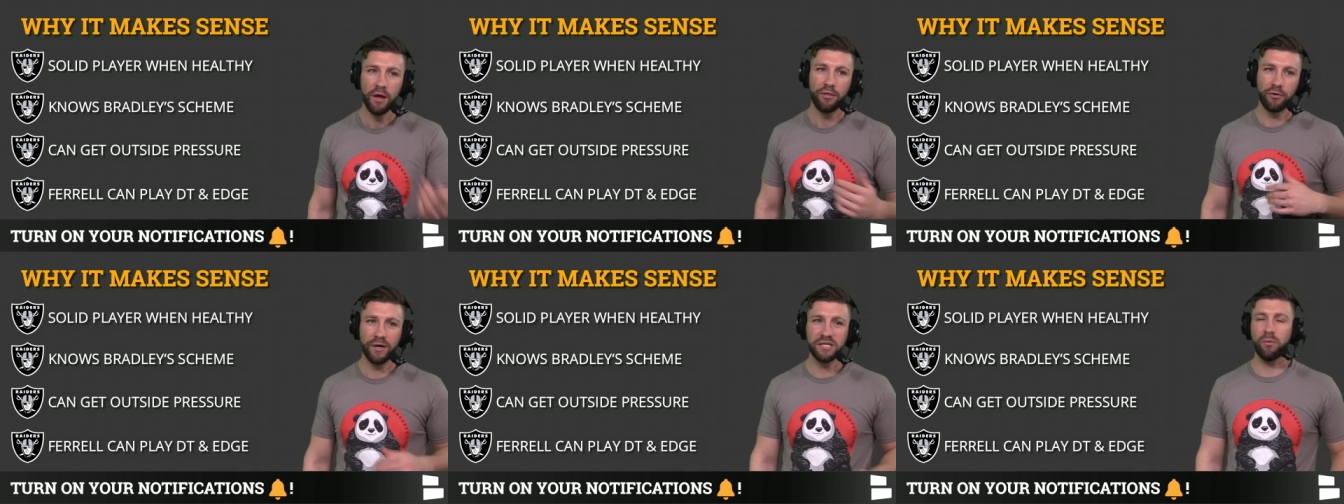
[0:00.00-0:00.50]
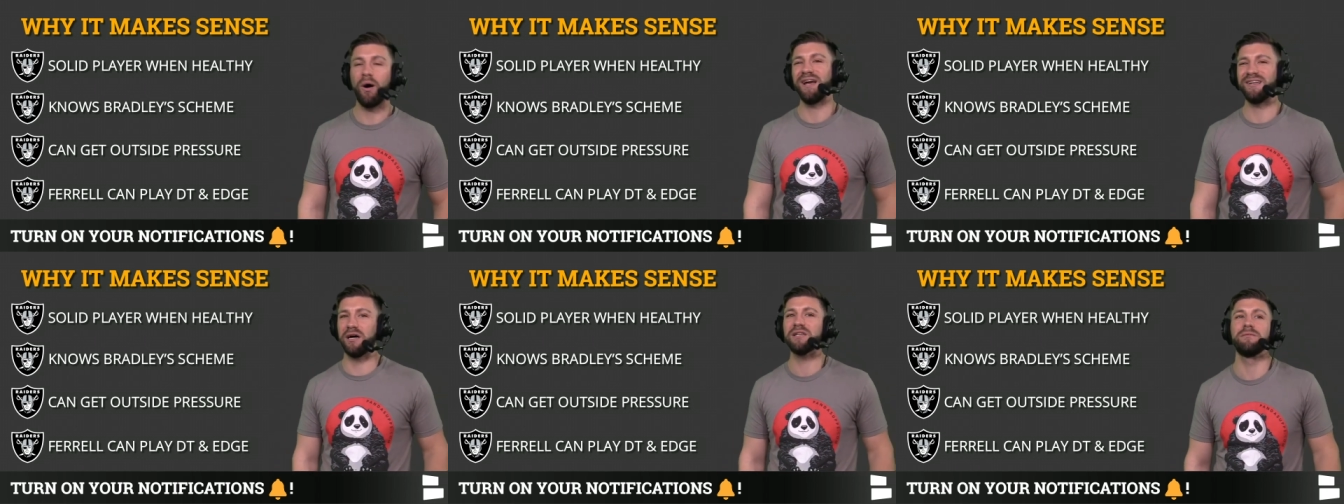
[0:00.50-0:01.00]
The reason why
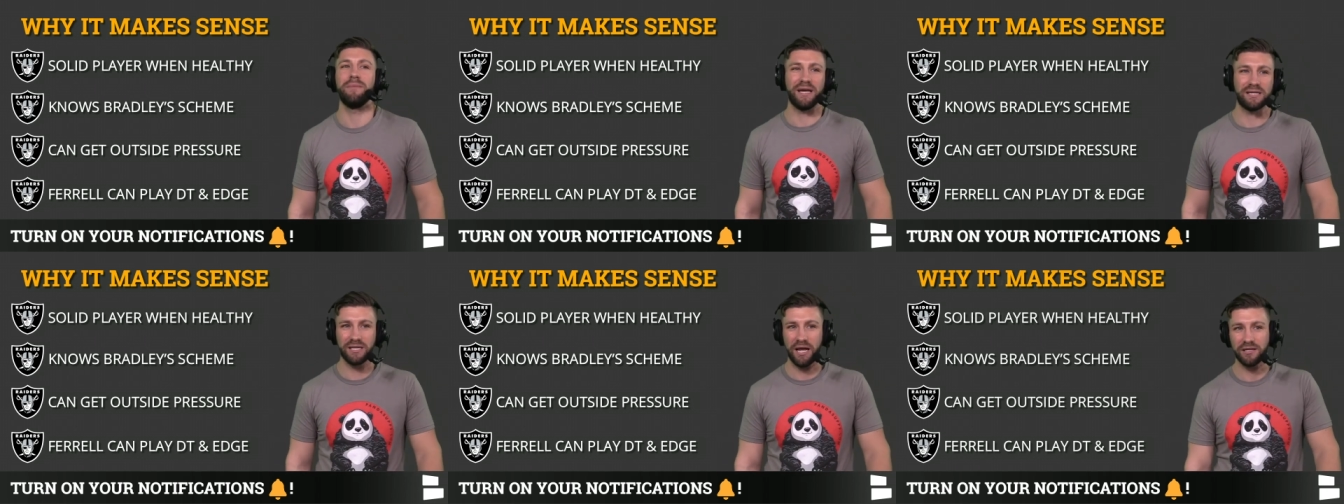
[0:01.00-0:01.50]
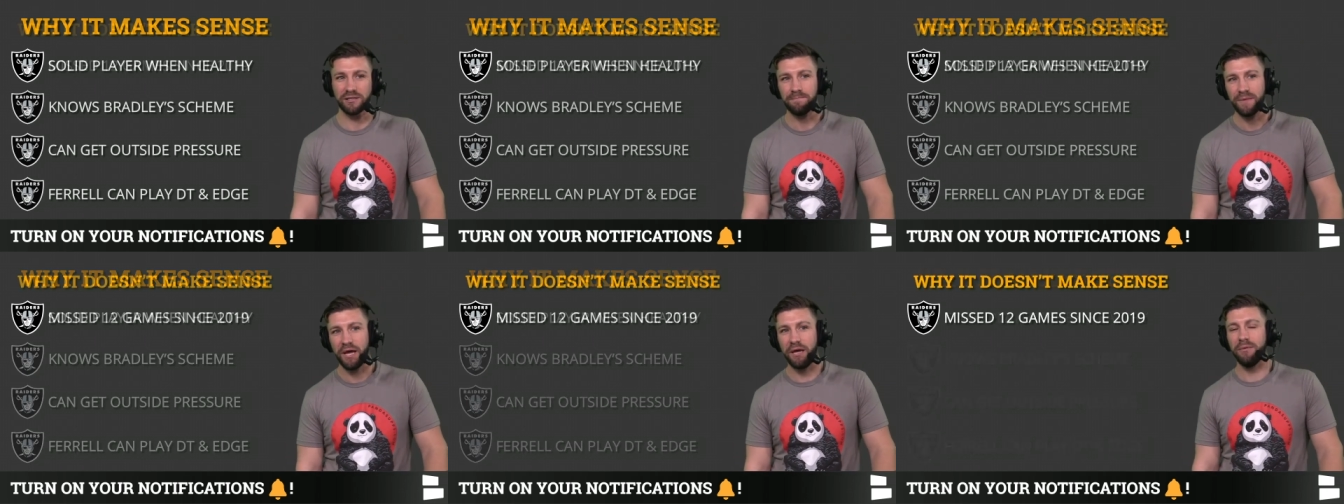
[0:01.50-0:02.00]
it doesn't make sense,
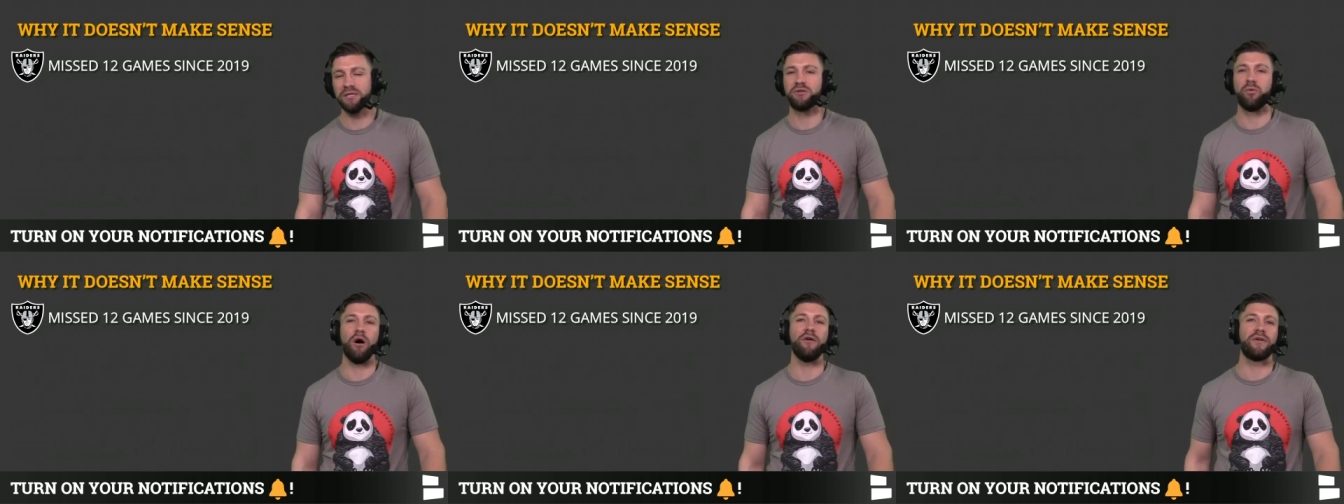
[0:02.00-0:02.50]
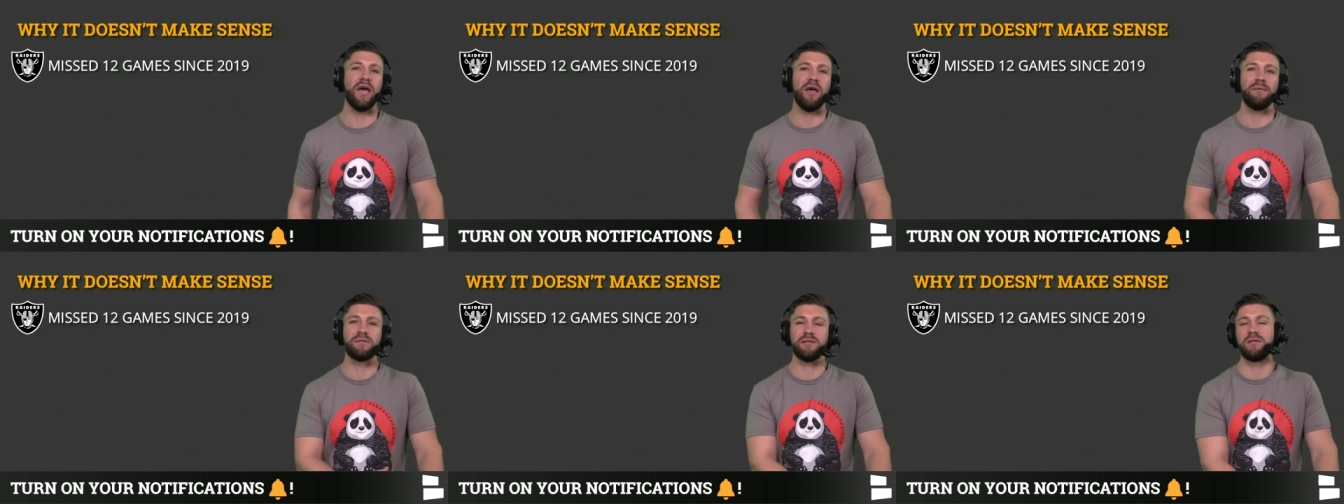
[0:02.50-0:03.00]
he missed 12
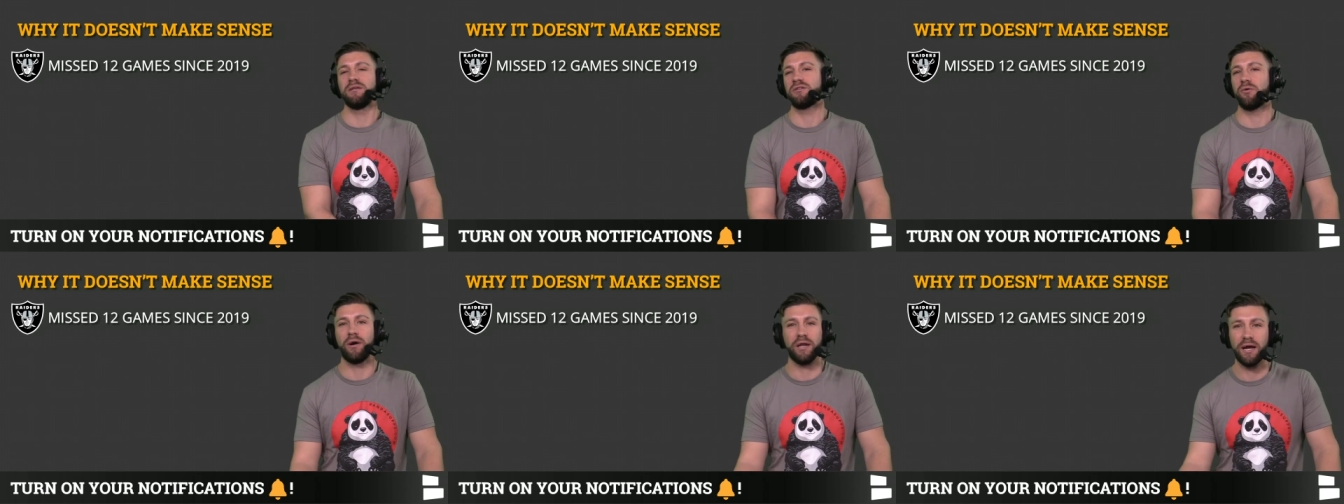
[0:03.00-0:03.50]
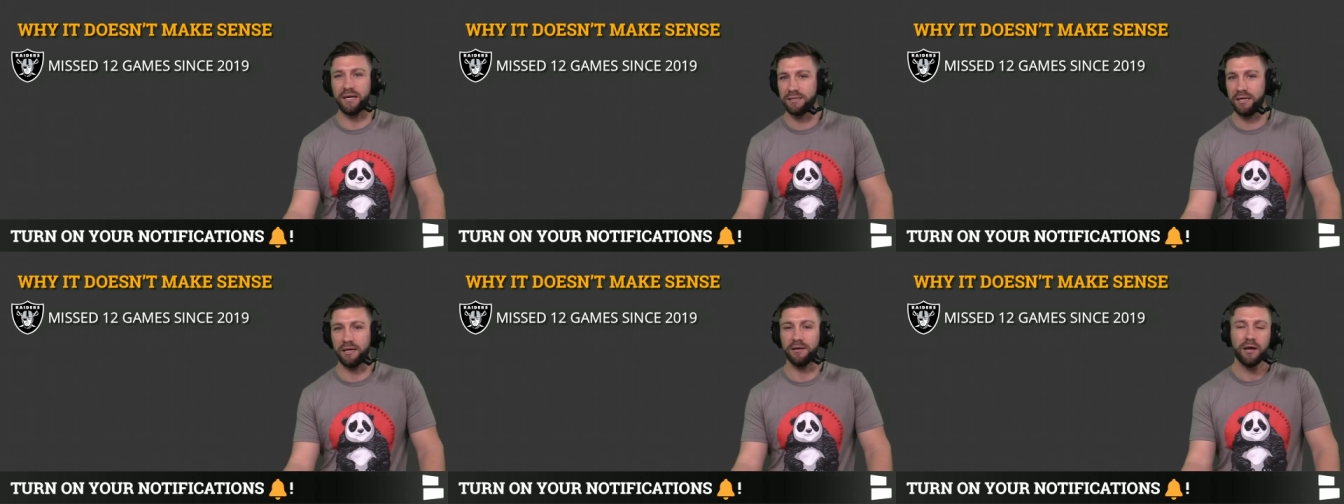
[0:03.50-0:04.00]
games since
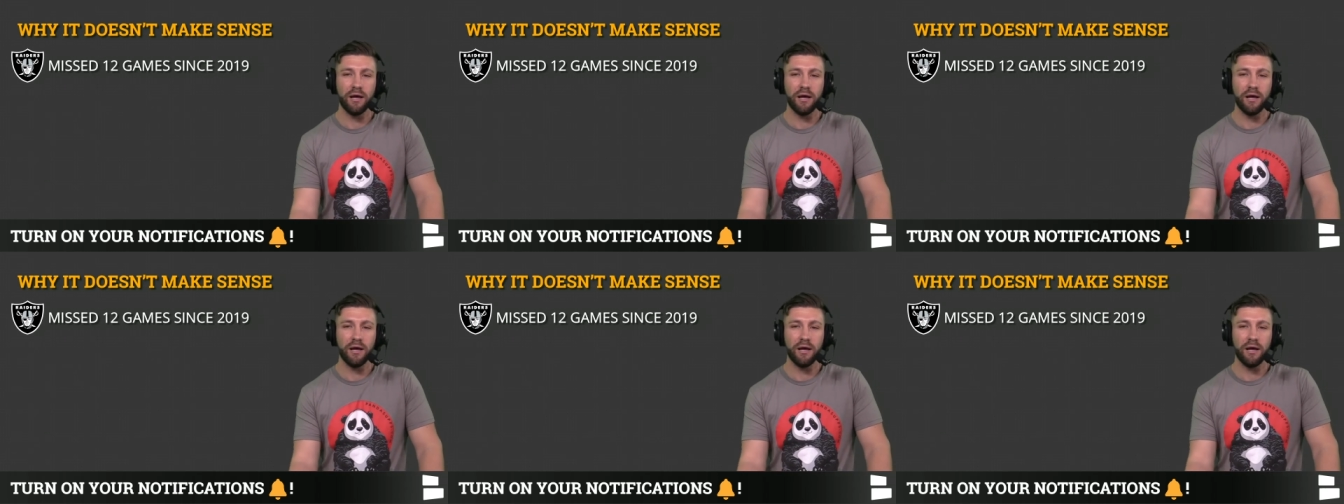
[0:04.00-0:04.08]
2019.